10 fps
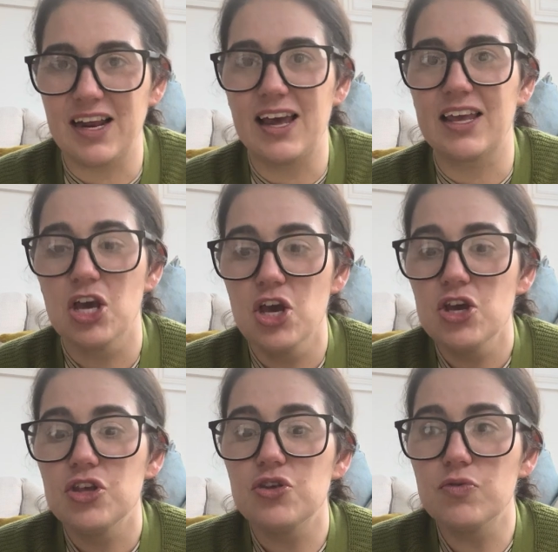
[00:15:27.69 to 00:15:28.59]
Like,
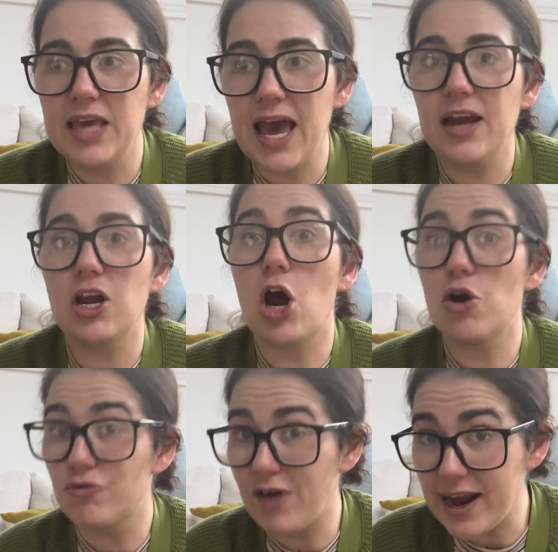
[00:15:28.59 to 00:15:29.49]
you get
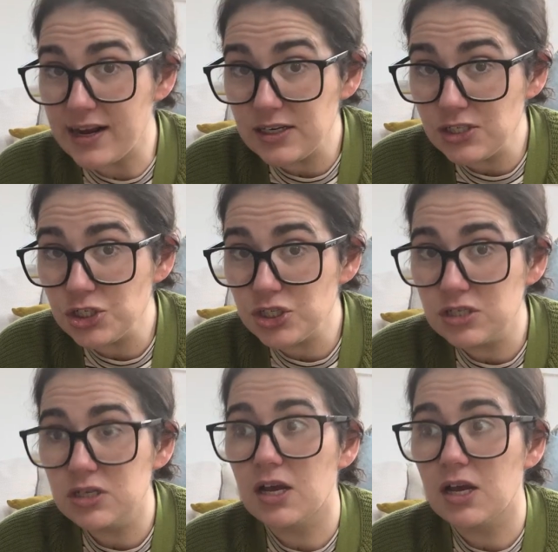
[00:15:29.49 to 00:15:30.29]
a range,